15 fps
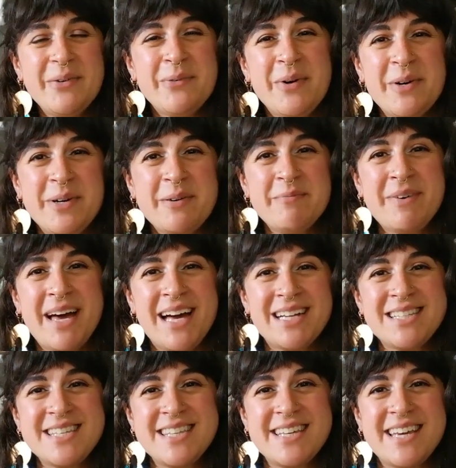welcome
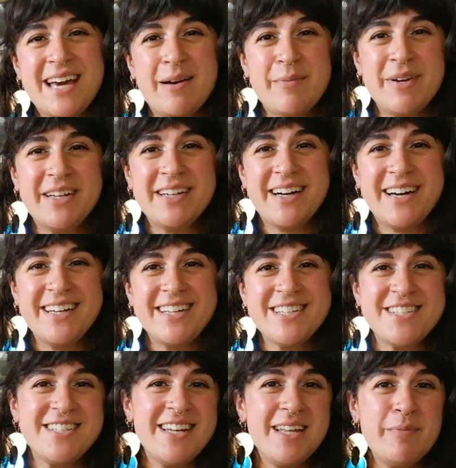back to the Caprine
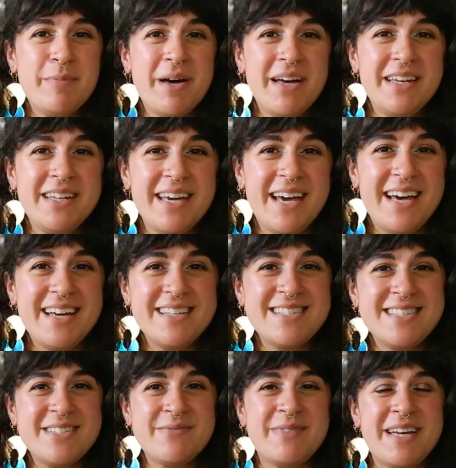Cottage Knitting
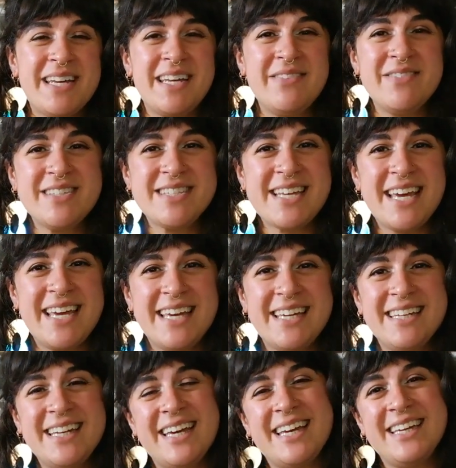Podcast. My name is
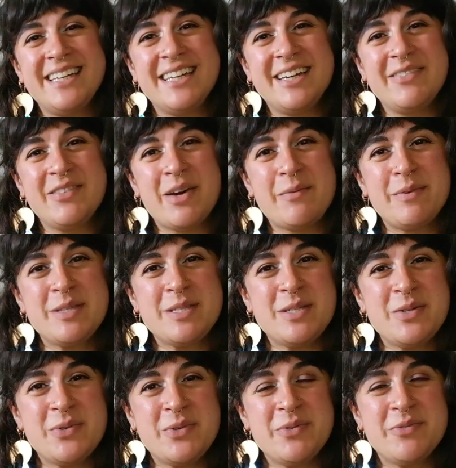Anne and I'm coming
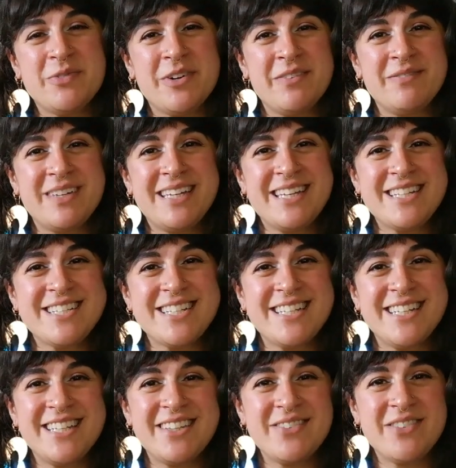to you from my
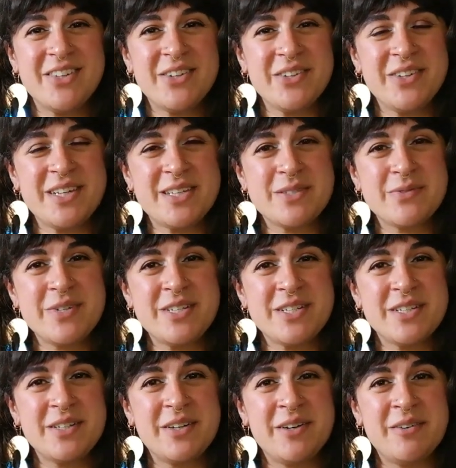kitchen in the Finger Lakes
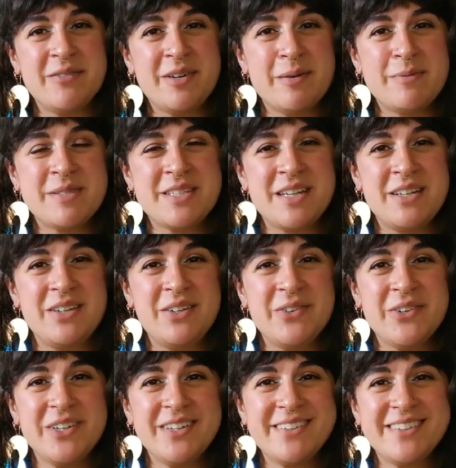region of upstate New
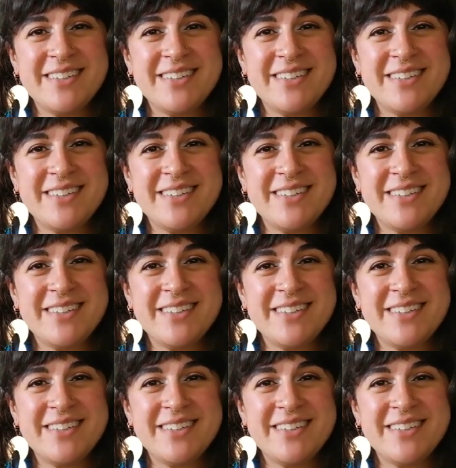York.